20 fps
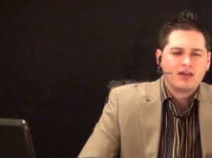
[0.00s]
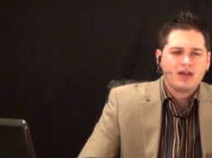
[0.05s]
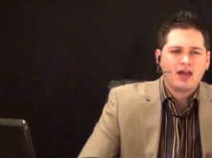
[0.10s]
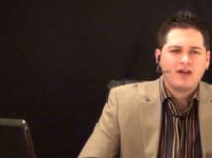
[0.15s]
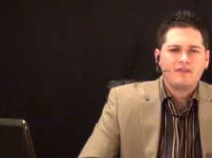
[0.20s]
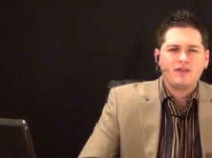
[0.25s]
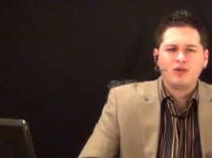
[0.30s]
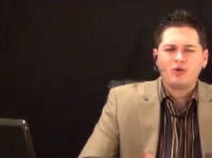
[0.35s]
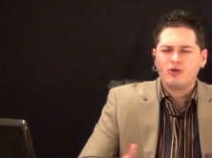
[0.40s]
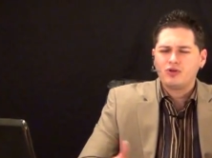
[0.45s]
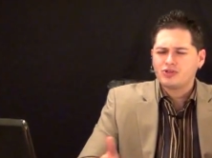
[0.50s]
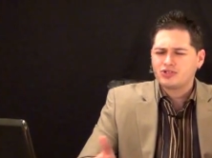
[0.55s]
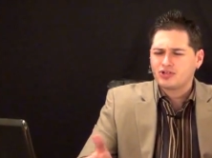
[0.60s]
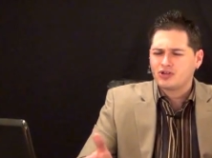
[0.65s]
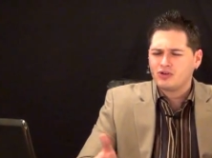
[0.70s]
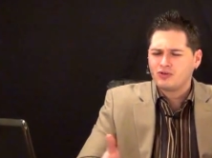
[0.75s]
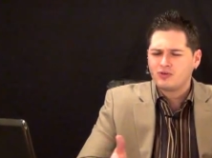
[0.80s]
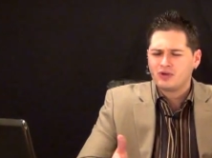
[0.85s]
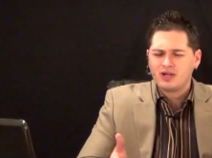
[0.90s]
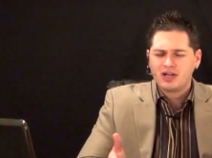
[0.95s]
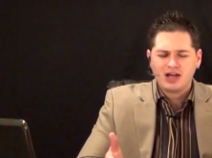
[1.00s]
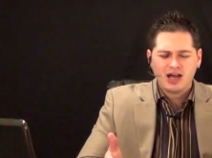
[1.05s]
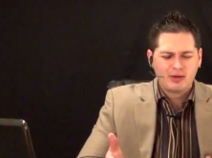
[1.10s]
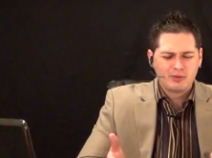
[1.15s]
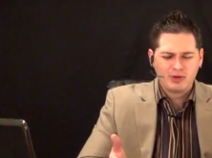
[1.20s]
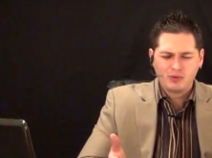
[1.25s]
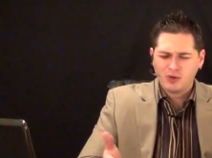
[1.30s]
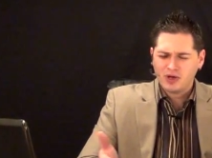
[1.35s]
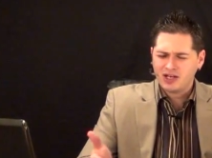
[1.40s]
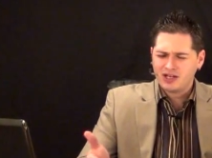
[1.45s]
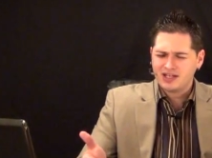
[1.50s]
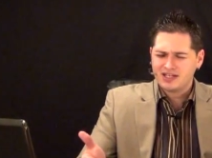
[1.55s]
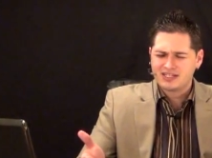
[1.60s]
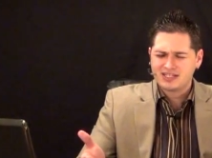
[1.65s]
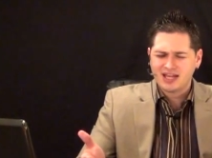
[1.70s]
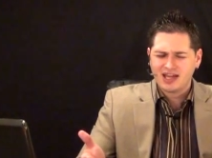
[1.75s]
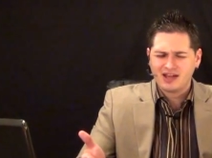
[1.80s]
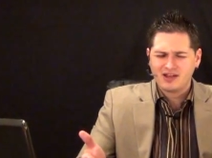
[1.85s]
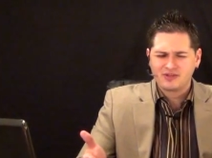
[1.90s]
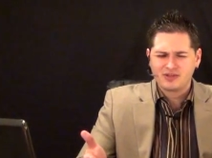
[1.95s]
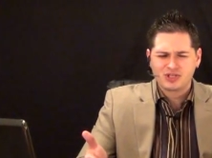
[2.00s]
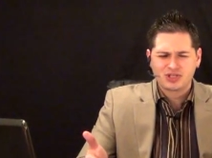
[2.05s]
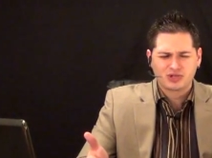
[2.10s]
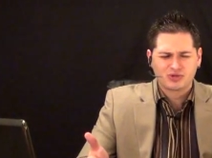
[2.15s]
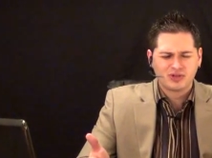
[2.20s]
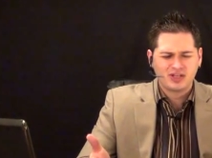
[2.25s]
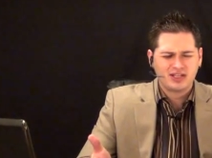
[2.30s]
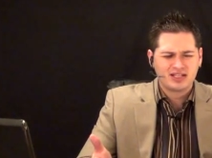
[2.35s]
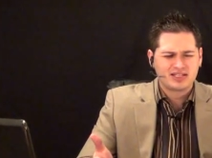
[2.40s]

And then also, I mean, what did it say on the screen?